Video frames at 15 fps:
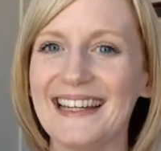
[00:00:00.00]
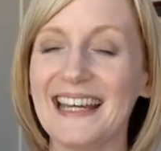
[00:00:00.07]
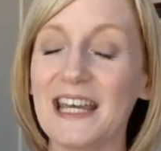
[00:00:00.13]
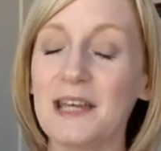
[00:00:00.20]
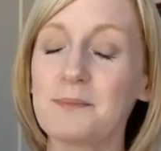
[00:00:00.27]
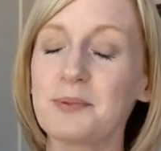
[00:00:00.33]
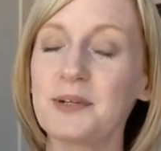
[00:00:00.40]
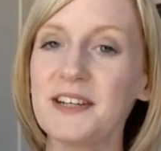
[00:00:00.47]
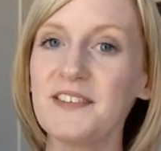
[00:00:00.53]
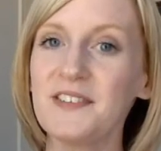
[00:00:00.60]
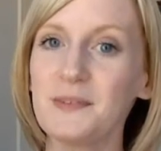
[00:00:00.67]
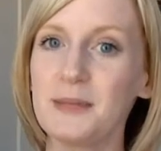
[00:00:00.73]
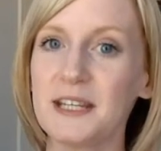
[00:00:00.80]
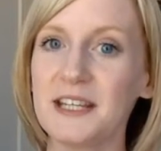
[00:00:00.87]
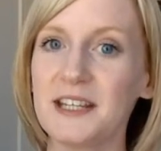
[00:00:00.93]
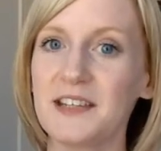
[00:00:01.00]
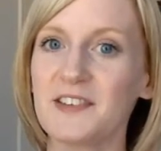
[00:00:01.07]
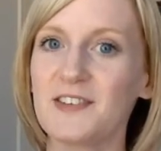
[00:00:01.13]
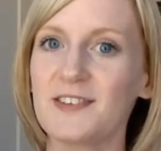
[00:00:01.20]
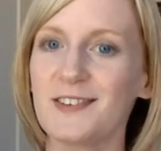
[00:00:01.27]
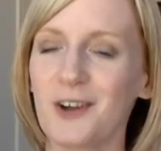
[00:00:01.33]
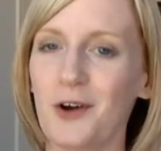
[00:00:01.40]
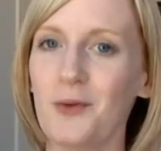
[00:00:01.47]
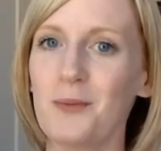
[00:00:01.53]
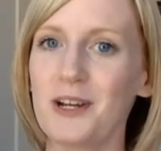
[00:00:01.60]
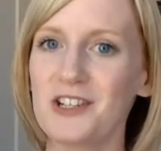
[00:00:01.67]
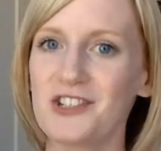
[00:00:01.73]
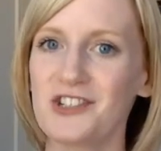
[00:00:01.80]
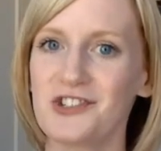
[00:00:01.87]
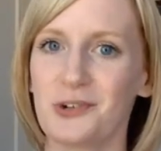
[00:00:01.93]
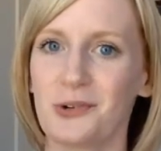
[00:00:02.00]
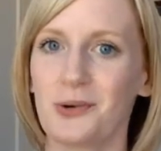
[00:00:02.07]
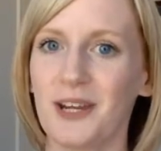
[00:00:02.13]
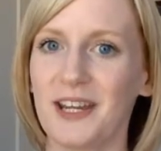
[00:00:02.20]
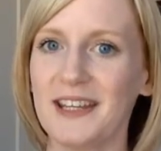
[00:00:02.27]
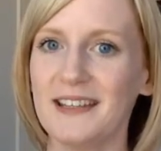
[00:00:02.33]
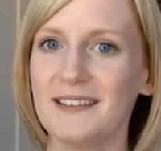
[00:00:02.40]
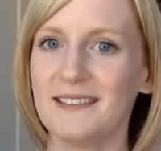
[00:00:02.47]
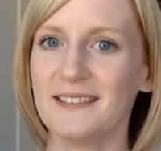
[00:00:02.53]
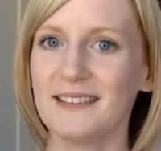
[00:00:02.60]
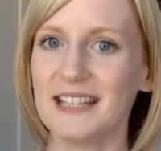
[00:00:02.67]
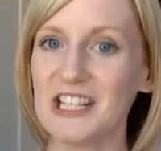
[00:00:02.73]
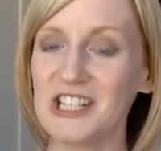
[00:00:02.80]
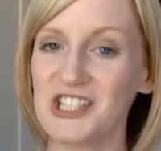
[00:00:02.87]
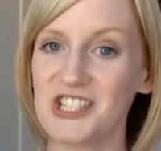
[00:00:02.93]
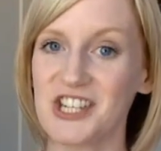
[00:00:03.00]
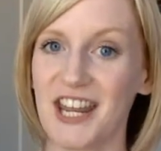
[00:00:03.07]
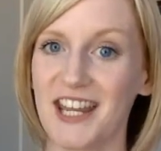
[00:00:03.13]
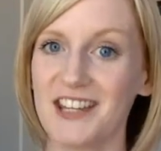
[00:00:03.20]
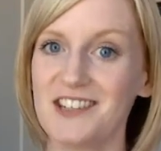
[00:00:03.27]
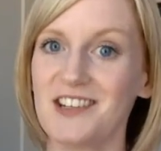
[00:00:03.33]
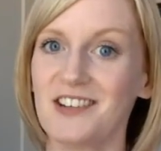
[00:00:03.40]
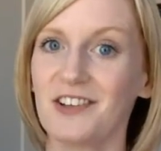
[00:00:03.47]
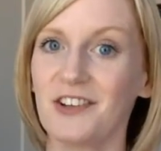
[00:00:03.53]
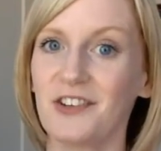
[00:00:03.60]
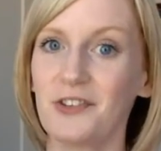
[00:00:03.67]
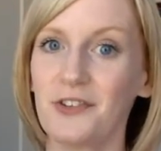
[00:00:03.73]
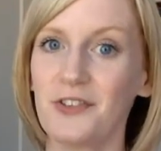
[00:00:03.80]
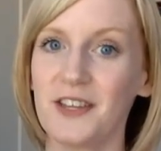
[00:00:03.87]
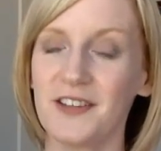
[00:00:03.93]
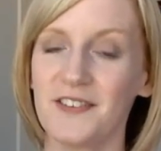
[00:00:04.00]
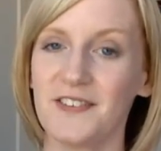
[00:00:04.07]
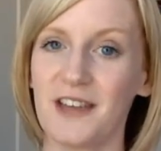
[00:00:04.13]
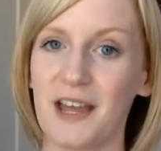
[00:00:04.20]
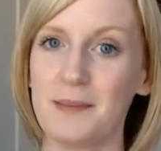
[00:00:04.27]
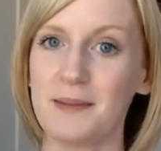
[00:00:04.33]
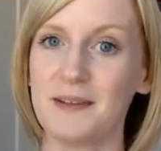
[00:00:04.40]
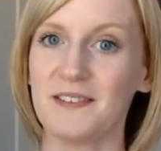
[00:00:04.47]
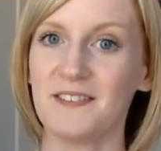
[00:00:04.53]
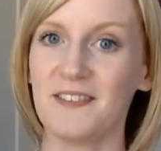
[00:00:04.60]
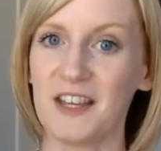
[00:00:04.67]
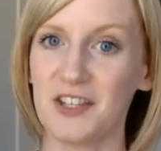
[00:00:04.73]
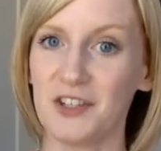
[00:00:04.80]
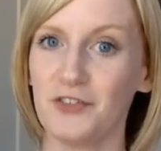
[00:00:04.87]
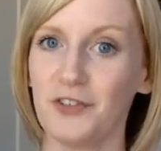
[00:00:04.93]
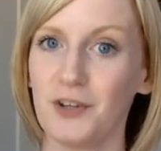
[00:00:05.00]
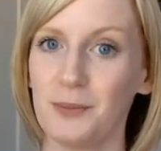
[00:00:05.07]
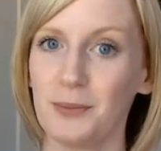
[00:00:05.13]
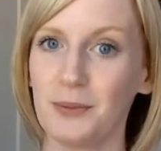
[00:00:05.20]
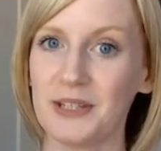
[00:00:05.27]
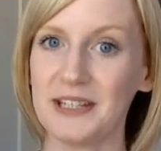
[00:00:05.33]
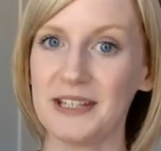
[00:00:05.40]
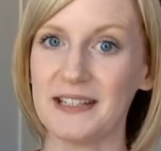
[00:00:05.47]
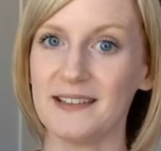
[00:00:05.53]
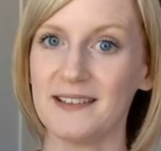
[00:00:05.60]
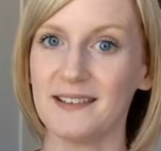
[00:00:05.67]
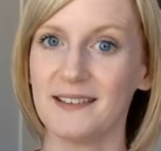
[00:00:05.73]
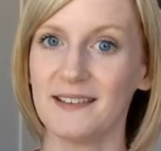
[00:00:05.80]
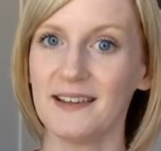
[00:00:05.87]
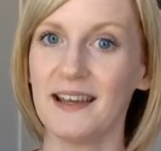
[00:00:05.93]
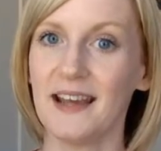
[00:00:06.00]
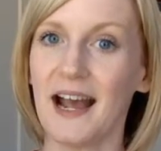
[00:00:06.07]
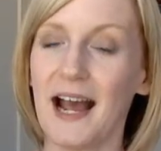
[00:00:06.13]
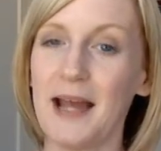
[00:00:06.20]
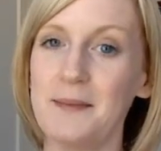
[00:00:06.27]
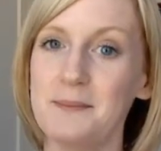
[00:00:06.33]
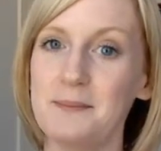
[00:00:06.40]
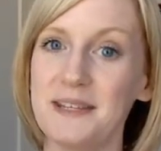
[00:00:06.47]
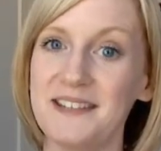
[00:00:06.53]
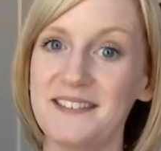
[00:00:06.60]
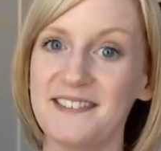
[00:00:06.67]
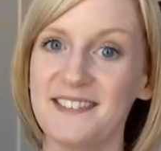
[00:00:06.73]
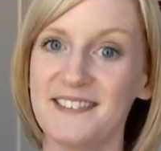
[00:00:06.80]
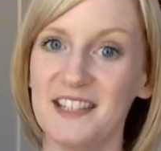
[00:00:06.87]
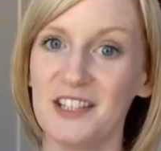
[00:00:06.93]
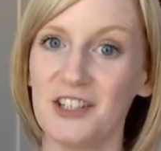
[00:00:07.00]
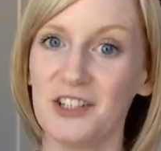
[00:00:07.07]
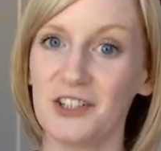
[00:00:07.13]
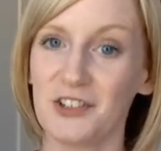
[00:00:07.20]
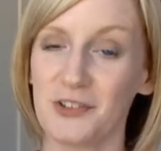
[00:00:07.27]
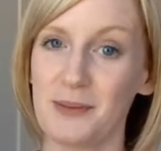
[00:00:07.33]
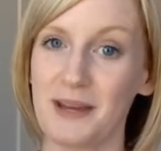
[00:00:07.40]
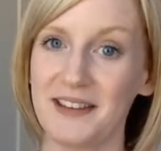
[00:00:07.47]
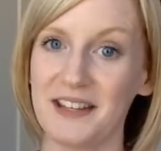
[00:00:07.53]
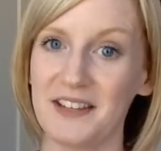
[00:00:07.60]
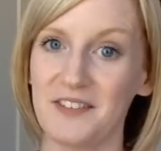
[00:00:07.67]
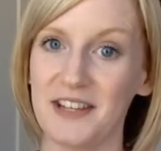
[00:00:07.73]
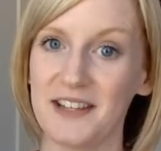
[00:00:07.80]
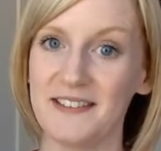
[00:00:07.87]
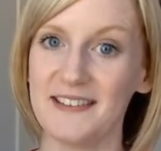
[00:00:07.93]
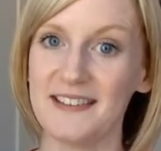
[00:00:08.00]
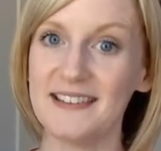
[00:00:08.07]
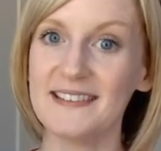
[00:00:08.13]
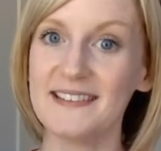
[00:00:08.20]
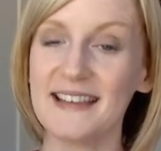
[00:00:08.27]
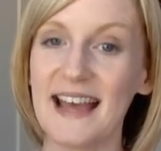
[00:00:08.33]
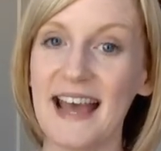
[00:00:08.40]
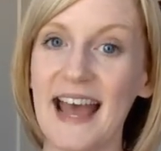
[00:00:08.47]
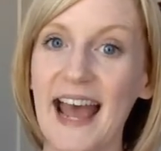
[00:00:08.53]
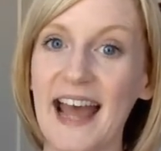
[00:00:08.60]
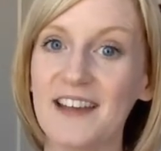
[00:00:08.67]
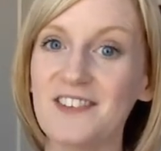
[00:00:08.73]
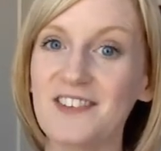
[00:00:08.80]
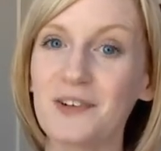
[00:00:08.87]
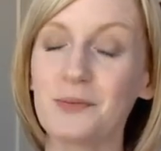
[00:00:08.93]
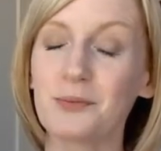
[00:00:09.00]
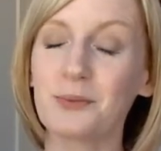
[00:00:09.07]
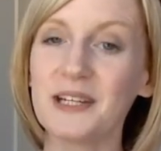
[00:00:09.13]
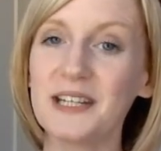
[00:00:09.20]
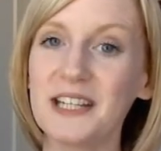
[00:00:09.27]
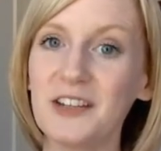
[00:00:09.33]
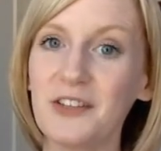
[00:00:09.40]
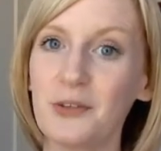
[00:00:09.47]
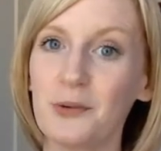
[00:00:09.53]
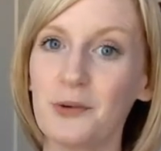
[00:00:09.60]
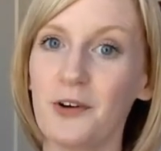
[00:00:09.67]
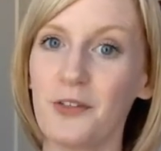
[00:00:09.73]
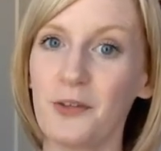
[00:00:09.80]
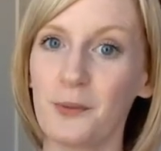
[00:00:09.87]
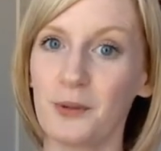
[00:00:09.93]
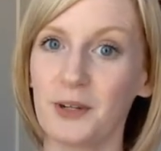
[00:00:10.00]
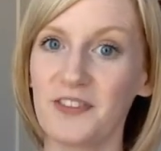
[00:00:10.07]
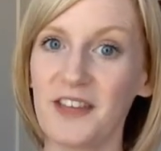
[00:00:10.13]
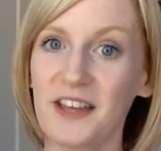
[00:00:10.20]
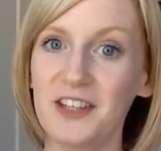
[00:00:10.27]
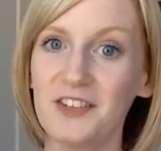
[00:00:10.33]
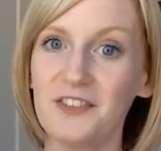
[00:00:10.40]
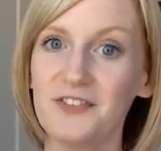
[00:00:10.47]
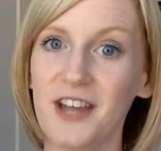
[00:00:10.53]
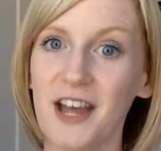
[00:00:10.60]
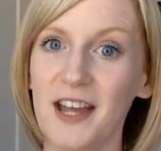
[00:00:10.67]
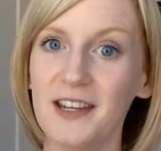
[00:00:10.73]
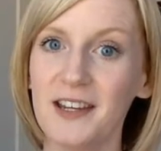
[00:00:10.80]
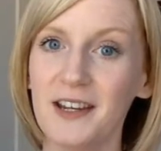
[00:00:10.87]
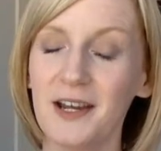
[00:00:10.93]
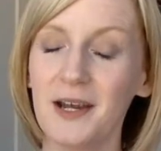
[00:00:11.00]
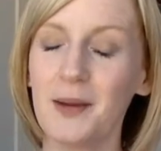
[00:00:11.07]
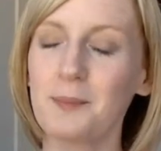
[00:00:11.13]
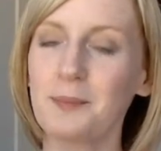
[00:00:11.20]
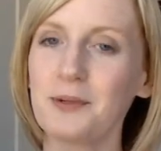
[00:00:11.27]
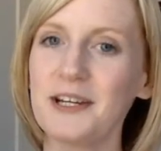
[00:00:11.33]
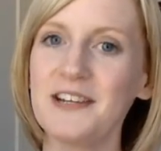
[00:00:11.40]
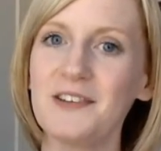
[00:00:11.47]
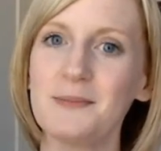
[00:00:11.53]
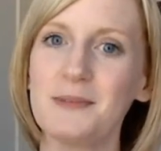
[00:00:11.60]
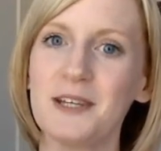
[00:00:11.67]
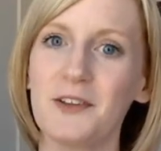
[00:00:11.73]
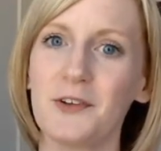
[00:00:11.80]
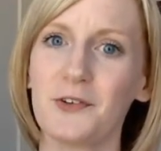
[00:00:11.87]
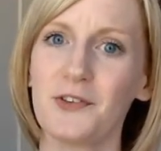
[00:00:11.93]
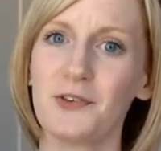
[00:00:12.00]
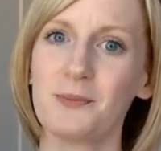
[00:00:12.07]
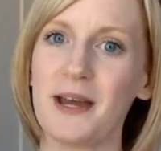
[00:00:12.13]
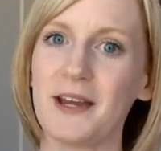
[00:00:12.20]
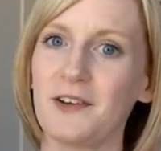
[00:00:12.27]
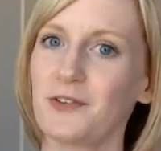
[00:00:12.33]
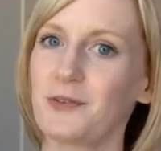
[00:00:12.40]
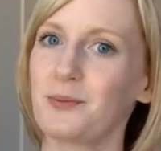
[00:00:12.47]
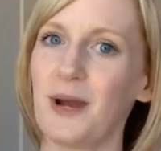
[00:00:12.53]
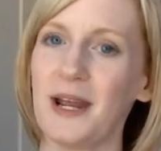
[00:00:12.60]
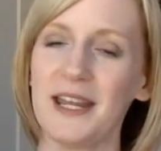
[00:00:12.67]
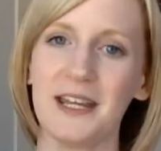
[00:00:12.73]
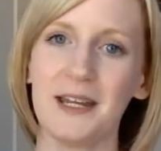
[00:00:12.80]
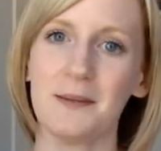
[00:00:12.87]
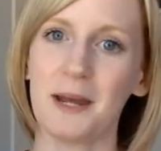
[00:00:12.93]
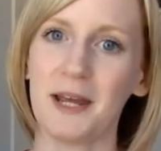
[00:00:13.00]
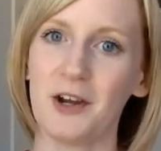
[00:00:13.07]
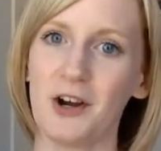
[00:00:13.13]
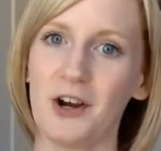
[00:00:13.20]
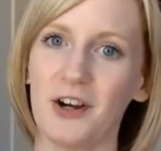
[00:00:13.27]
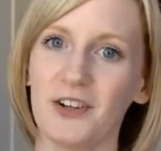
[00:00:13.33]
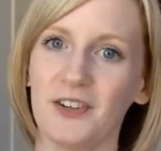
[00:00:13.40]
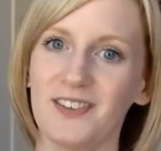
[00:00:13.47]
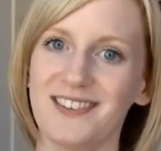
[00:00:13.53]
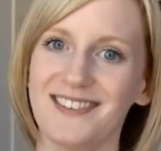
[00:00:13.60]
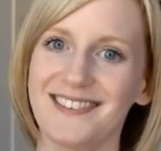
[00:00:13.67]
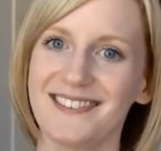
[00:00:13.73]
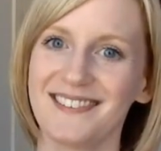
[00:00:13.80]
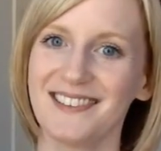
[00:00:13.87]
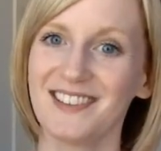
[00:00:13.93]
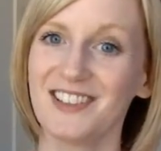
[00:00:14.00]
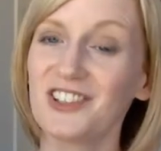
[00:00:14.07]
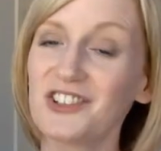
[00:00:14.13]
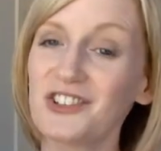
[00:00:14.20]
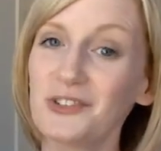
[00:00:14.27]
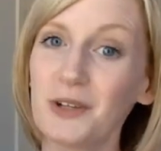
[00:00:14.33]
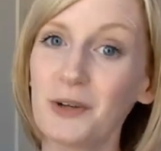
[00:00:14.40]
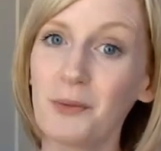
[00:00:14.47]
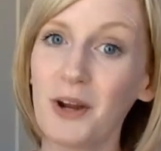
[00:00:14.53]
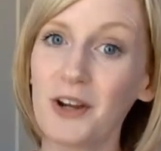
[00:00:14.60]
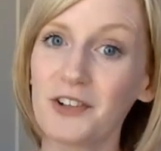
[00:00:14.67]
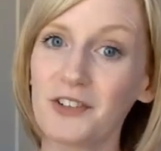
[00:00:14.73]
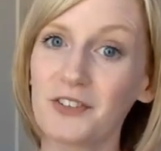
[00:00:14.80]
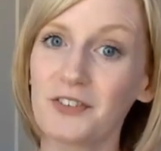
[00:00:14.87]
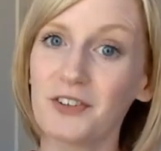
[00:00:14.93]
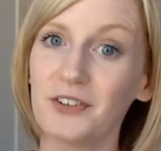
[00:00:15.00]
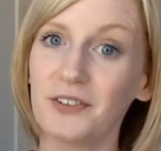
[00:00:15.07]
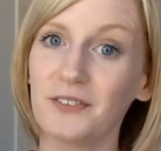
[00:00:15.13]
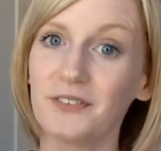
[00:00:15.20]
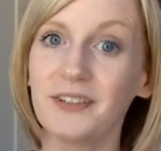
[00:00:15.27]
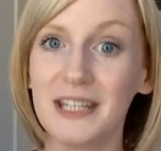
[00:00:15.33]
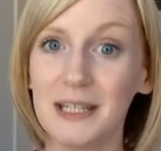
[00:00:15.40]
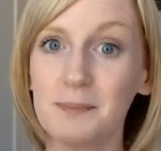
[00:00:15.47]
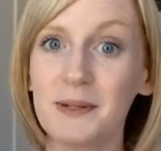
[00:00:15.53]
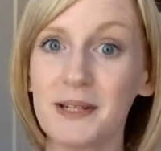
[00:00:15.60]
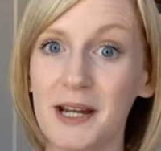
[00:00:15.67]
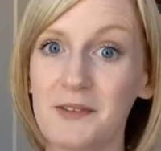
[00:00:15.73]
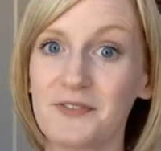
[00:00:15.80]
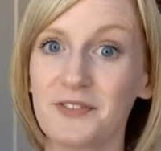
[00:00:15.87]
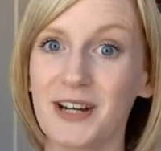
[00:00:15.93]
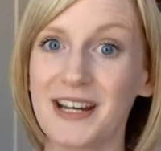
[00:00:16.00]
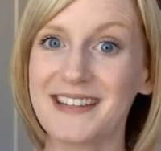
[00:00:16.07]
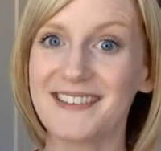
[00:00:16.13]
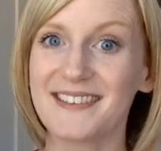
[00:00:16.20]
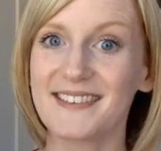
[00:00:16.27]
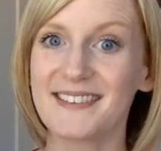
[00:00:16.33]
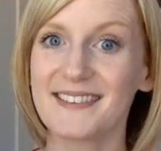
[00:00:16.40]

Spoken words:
It brings me so much joy each day to look through the assignments that you've completed. I miss seeing your smiling faces, and so reading through all the work that you've done brings me those smiles right in my heart. You're doing wonderful. Keep it up, friends.